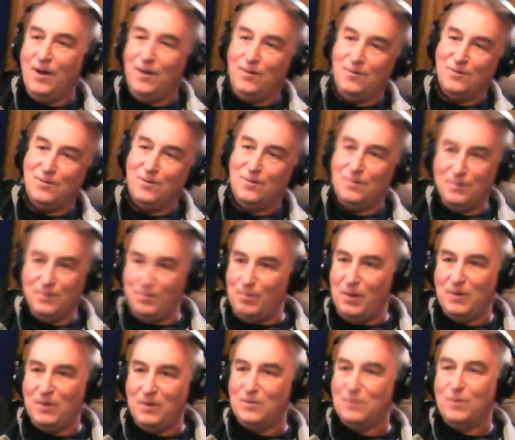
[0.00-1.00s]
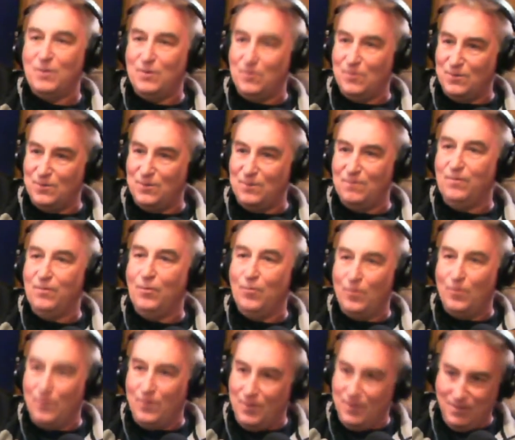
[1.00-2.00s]
He used to spend his winters in
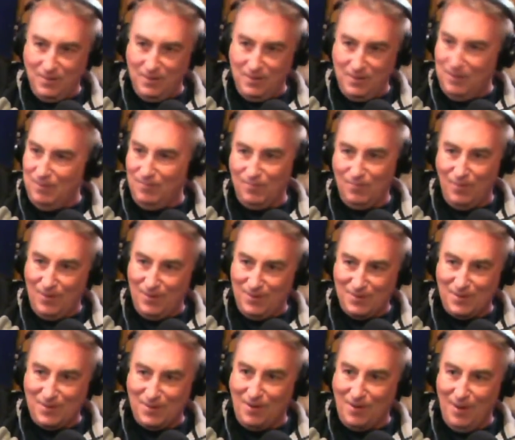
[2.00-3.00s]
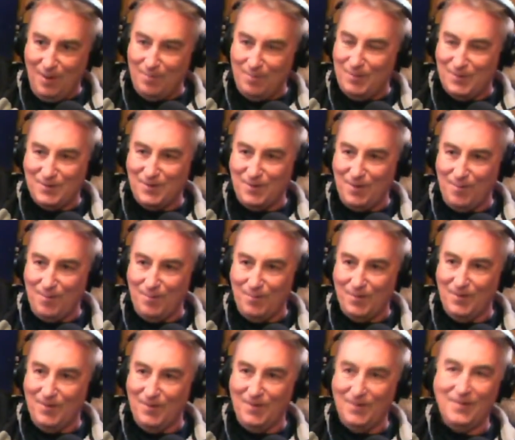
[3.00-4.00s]
Florida, and then he would run his club in the
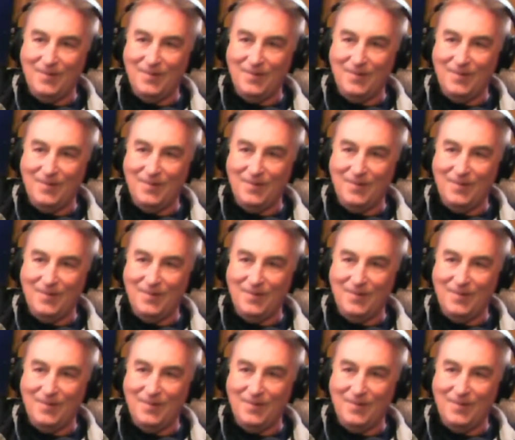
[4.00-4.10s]
summer. Right.